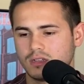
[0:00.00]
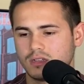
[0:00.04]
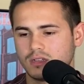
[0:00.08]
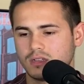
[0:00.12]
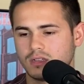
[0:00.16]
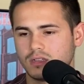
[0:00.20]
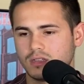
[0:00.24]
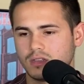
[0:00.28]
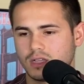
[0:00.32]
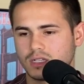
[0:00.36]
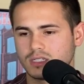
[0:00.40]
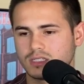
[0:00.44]

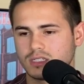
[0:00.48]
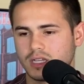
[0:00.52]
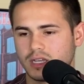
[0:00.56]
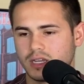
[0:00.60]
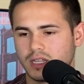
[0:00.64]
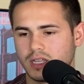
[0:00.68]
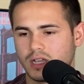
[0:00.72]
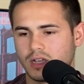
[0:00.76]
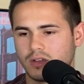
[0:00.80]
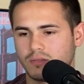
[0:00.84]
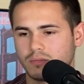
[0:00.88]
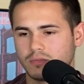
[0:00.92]
He lost to
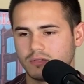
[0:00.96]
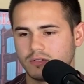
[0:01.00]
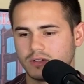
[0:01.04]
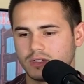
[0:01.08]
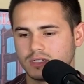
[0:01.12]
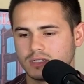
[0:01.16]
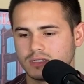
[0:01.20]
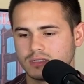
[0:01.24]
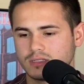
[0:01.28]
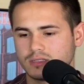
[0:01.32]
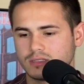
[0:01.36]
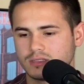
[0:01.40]
Eddie
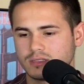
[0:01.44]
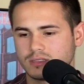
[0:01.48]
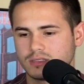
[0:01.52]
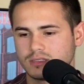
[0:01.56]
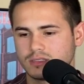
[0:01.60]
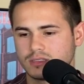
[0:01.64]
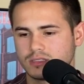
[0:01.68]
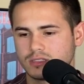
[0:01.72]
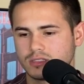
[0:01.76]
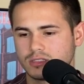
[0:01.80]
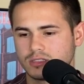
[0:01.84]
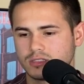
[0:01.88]

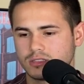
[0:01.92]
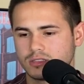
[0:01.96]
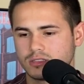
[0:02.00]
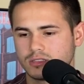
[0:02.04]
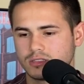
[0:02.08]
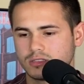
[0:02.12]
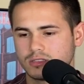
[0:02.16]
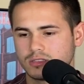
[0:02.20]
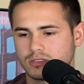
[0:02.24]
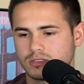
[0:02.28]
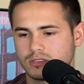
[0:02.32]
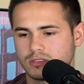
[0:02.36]

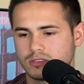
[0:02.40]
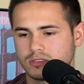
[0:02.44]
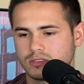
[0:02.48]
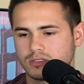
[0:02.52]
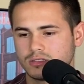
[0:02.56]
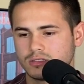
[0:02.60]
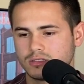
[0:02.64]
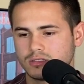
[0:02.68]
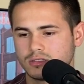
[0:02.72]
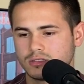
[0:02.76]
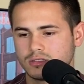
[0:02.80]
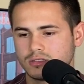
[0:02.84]
Alvarez.
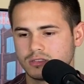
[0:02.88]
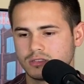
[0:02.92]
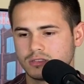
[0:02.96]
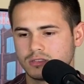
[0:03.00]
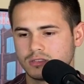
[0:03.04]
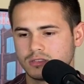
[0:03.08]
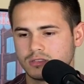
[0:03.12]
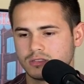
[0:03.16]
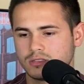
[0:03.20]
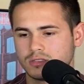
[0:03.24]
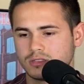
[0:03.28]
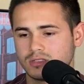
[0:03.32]

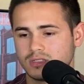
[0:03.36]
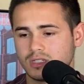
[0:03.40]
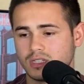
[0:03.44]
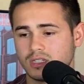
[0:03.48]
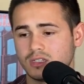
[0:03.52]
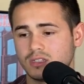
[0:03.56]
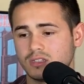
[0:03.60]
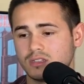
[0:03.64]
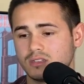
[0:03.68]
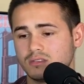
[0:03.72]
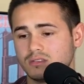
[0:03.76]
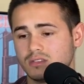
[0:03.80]

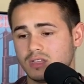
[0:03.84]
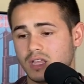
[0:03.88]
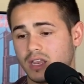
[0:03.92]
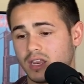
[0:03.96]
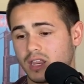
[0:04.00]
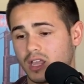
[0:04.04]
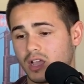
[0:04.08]
Then Eddie